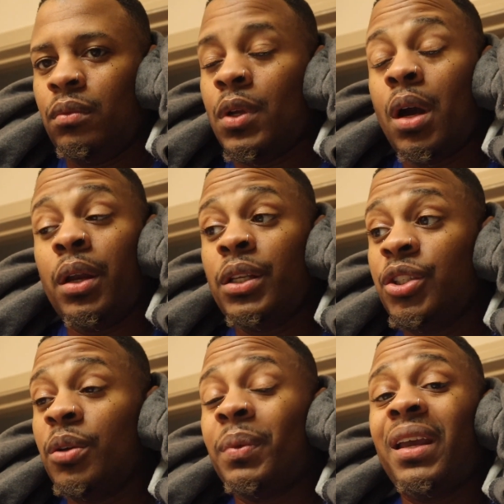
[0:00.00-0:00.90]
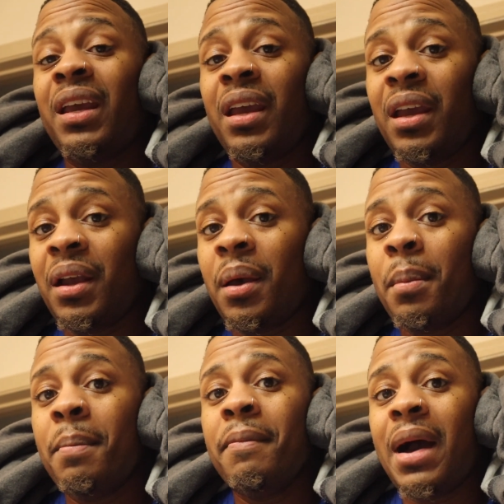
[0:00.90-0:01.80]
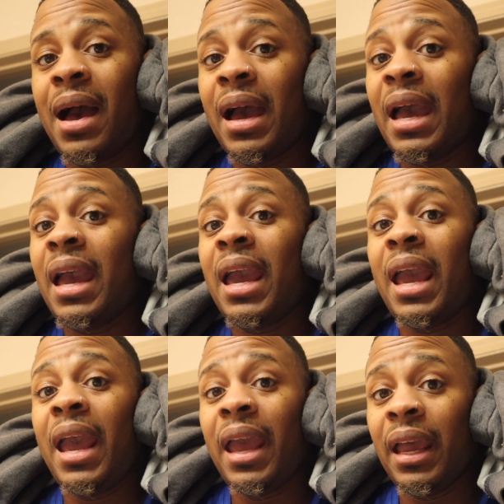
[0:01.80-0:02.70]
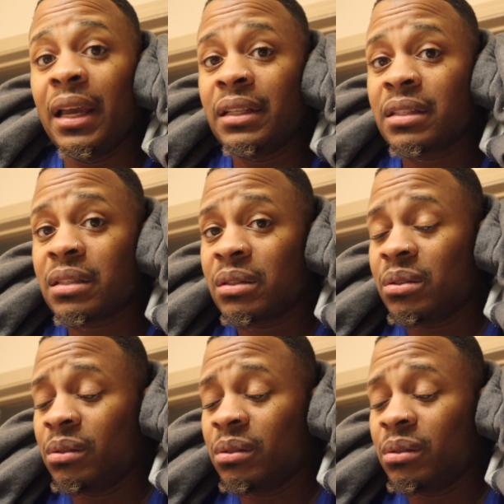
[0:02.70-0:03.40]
Yo, that gym kicked my ass.